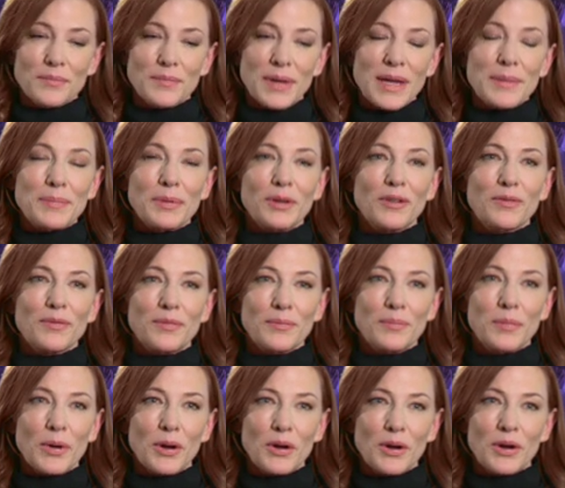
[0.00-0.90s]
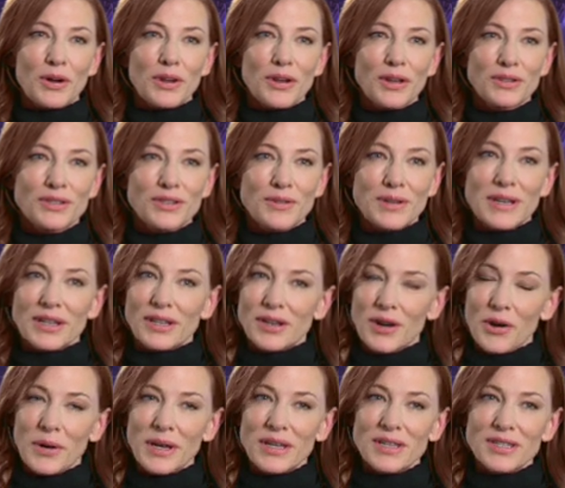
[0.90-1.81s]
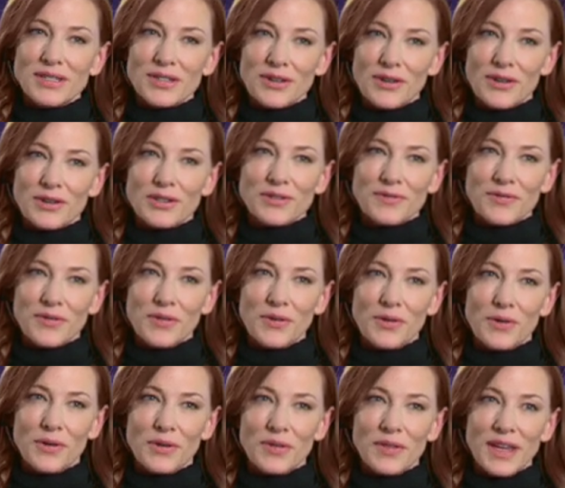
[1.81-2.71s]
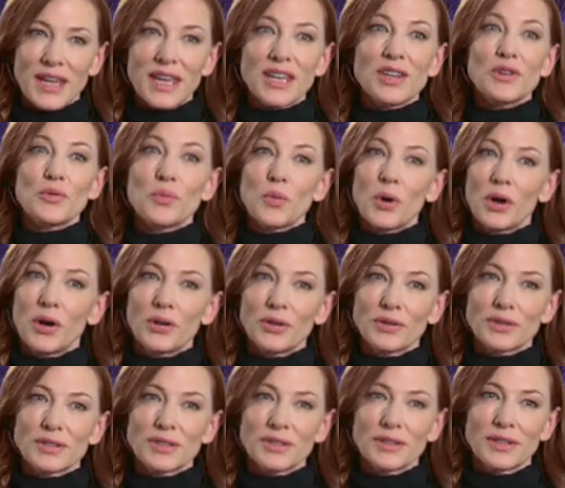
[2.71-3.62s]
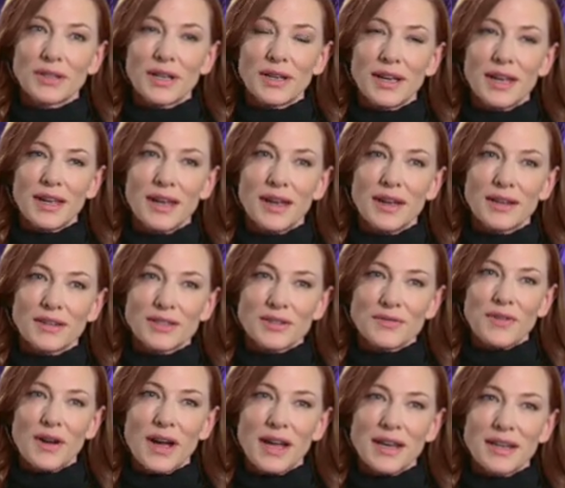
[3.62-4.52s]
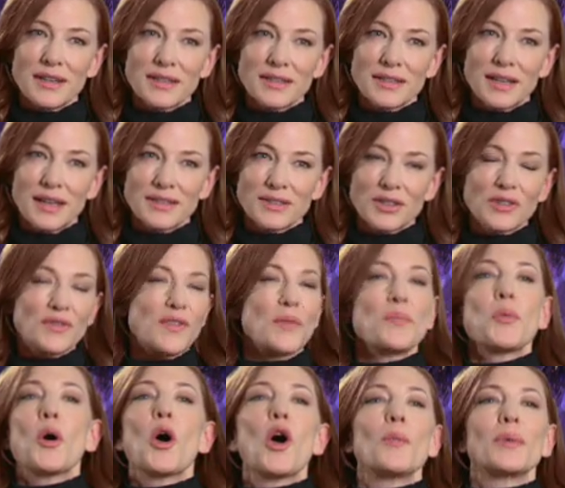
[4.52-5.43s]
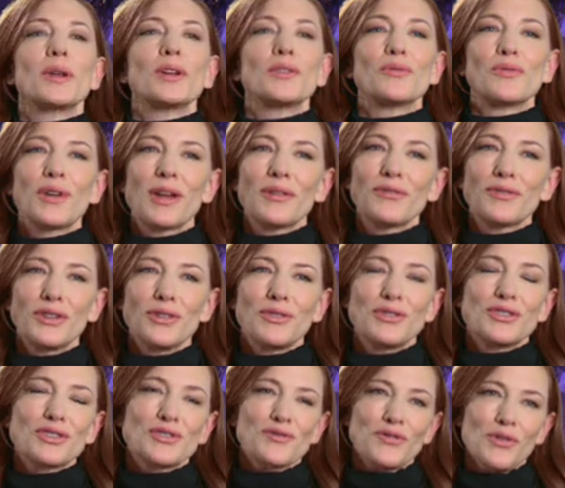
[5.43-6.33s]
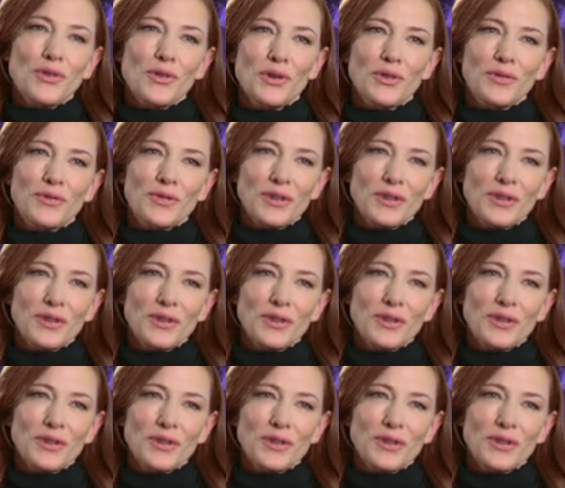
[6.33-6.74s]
people of Burke to go in search for the hidden world, to find sort of a permanent refuge for